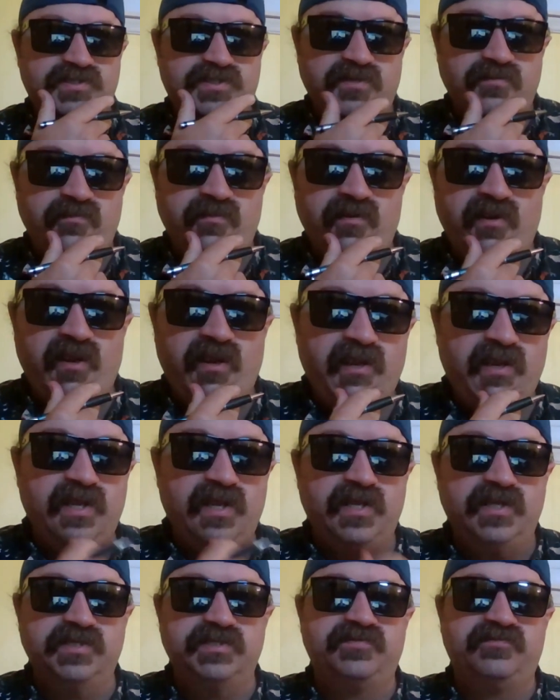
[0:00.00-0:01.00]
to
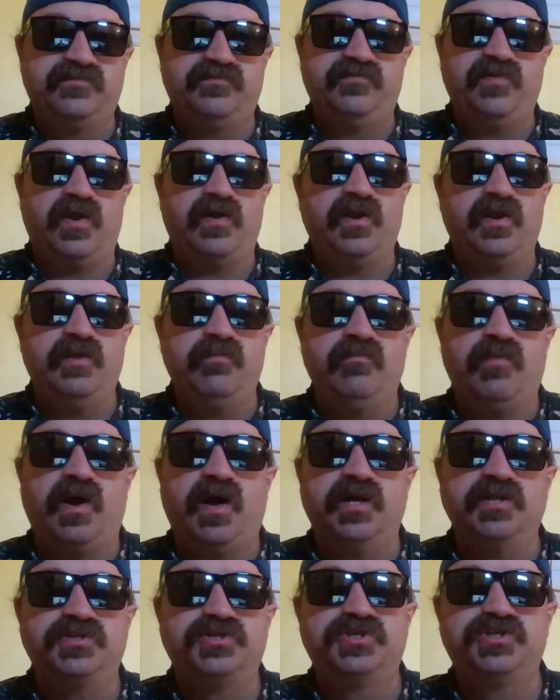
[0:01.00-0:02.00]
me, is very
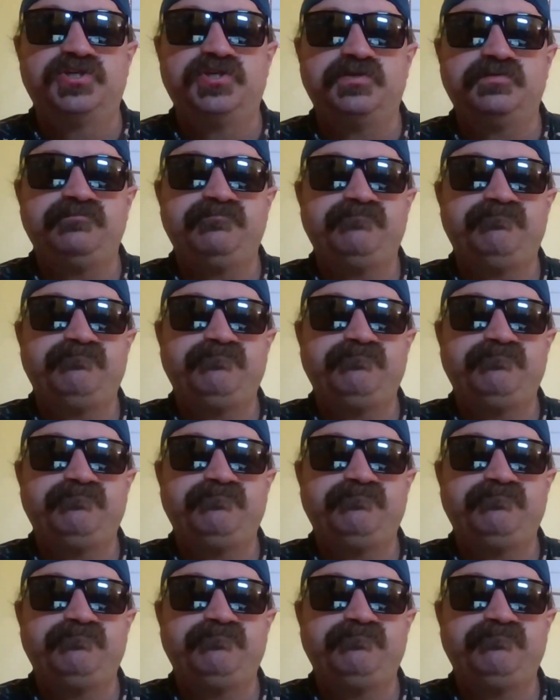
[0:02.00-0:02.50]
much